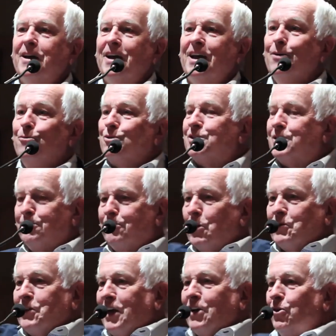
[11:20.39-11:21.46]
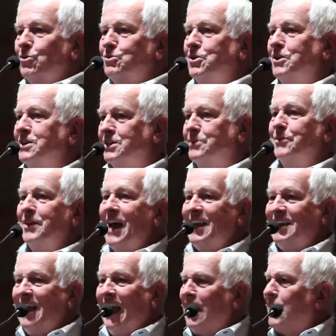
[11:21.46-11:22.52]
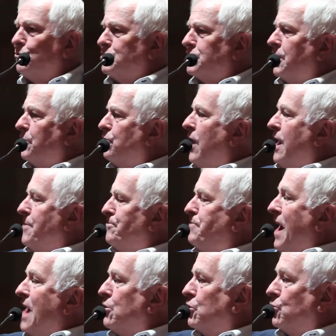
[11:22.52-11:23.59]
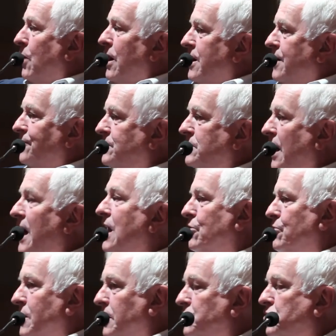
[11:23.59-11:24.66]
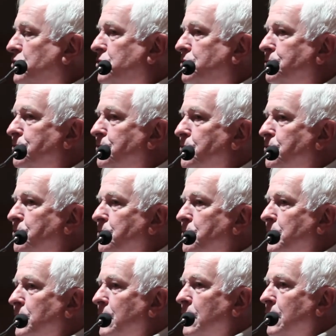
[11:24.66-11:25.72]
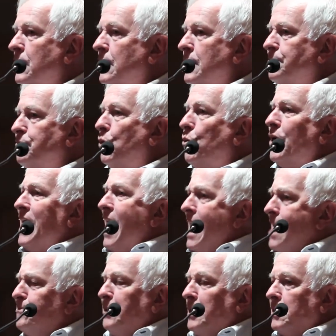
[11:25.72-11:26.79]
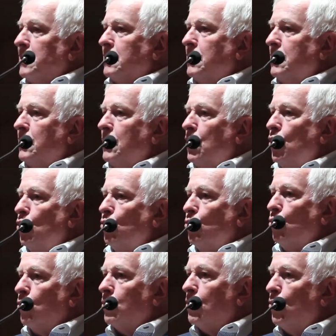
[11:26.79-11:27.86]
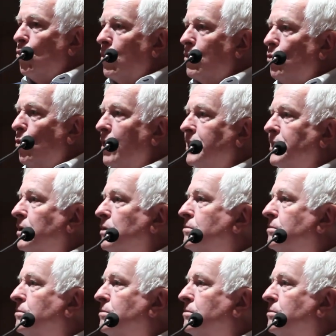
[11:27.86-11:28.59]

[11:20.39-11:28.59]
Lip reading: It was the multiculturalism of that day. It was the battle cry of tolerance. But what happened? World War I.